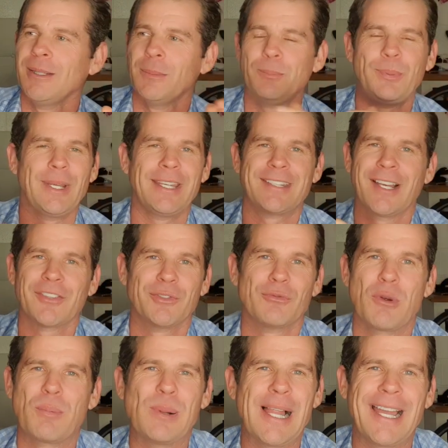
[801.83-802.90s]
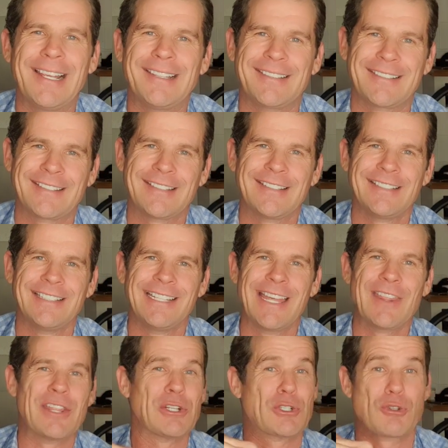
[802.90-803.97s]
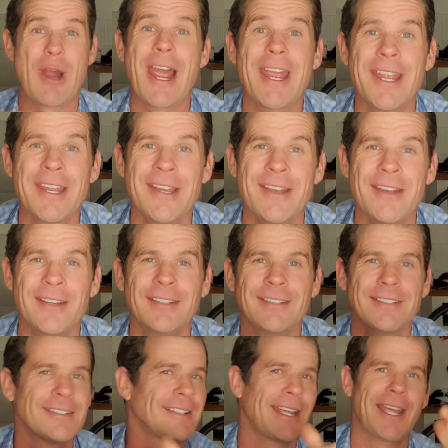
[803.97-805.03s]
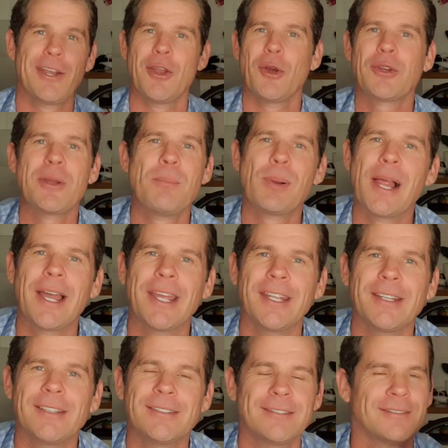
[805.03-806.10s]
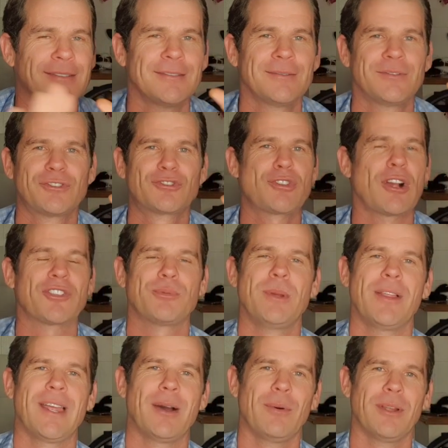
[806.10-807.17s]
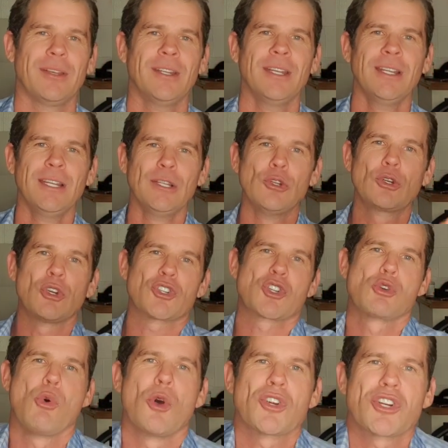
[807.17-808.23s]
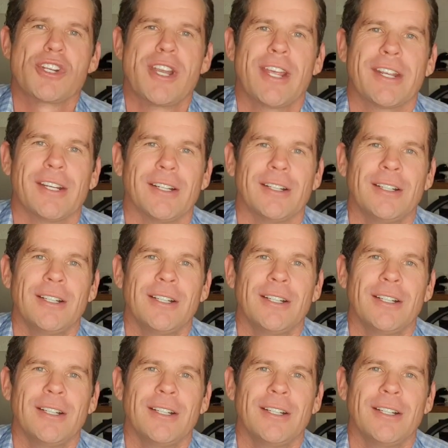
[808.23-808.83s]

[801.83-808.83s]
but it doesn't replace the drain and no complain. Trust me on that one. Look at Schwarzenegger.